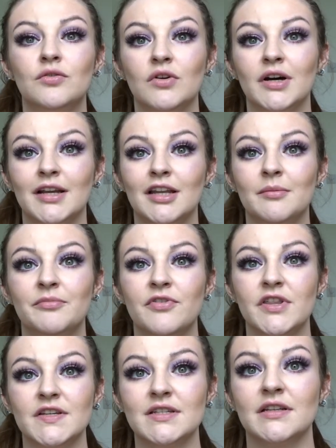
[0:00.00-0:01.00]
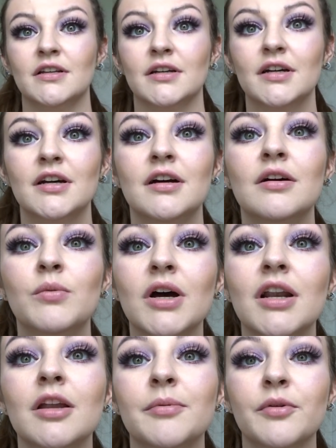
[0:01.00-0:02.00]
All right, lip for this look. What
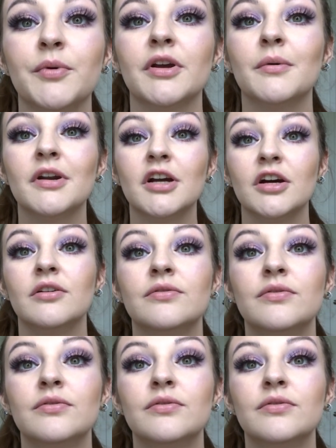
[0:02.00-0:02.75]
kind of lip do we want to go